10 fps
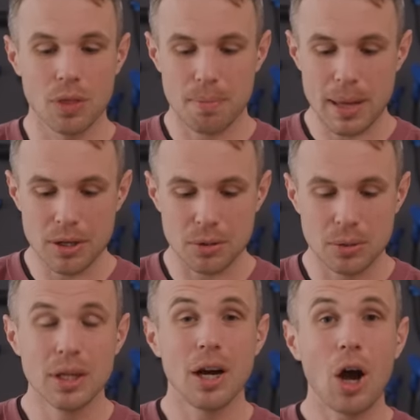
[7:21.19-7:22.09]
the
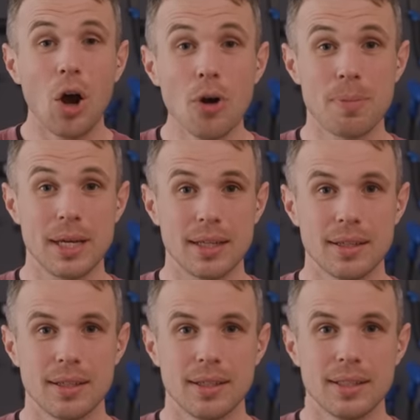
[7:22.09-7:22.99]
pedal, hoping
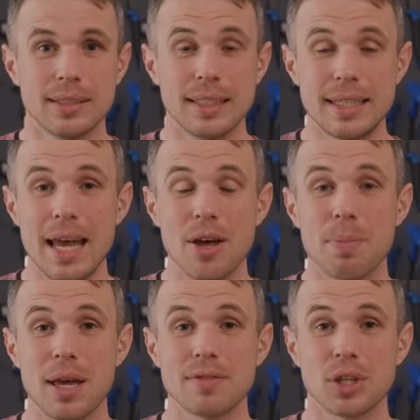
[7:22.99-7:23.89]
to get a
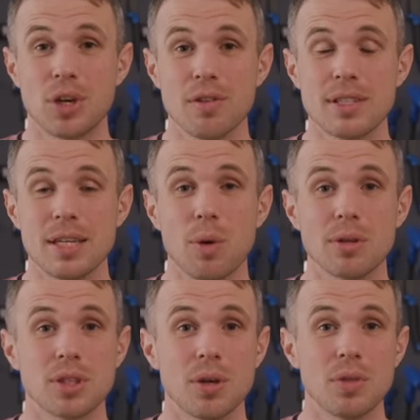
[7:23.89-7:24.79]
bit of security
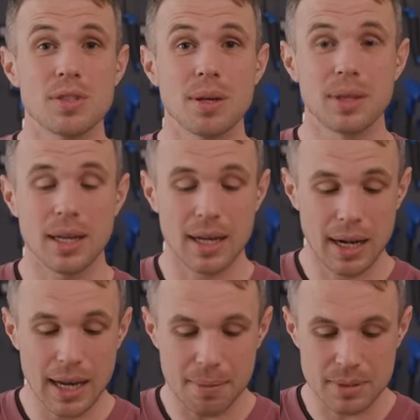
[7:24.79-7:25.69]
whilst going through something
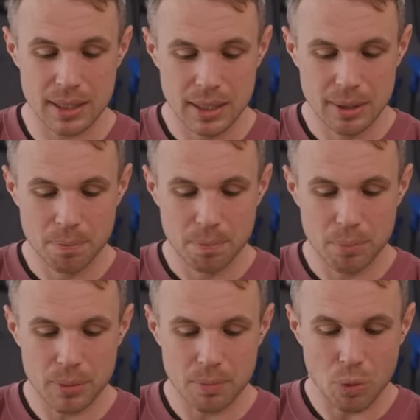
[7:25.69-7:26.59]
unclipped.
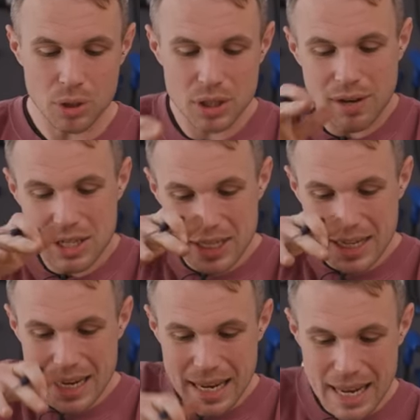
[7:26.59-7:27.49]
But once you're actually
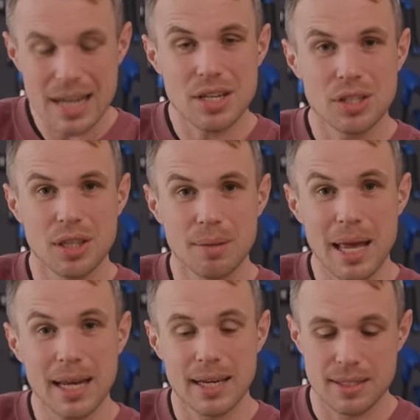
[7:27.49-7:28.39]
into the
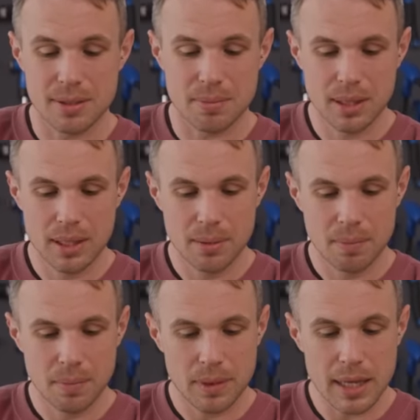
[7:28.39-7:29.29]
mechanism,
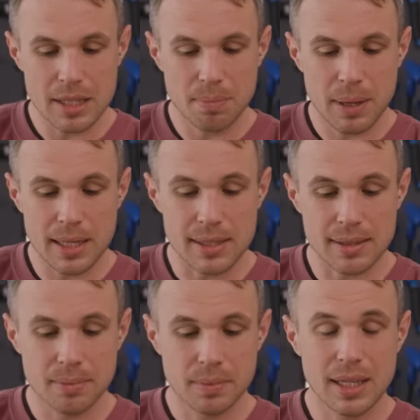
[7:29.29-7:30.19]
these
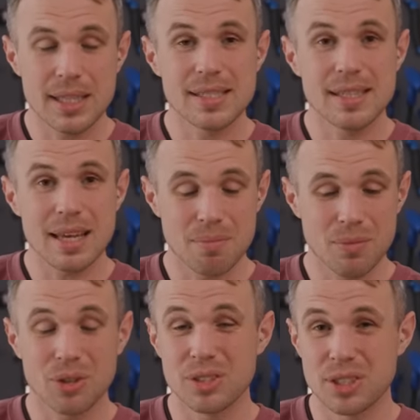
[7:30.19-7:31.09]
pins can sit
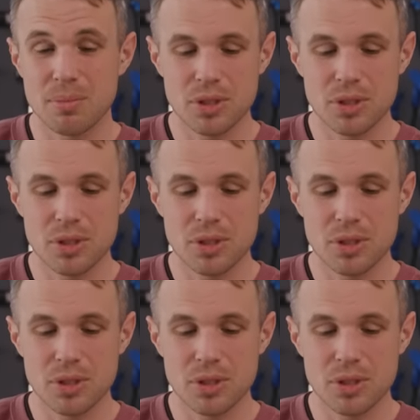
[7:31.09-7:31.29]
on some